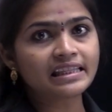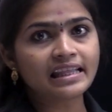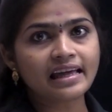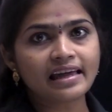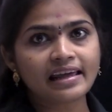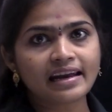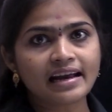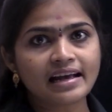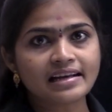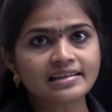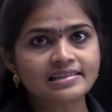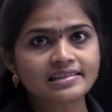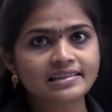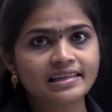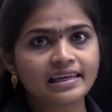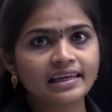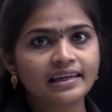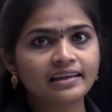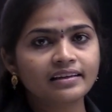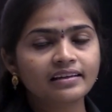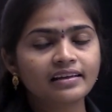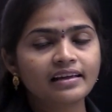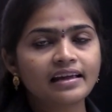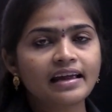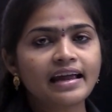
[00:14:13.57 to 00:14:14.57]
they are
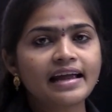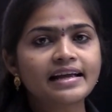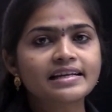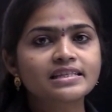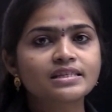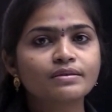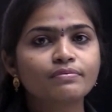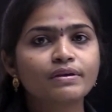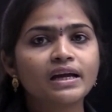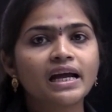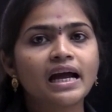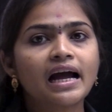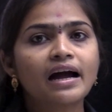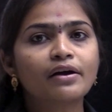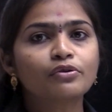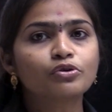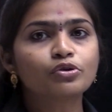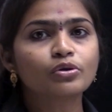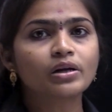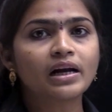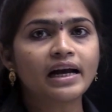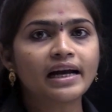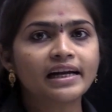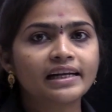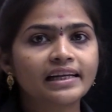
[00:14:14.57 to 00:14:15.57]
asking x we have
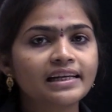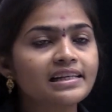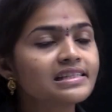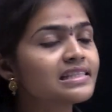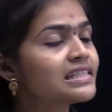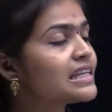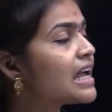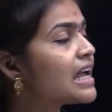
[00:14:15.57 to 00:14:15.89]
to write in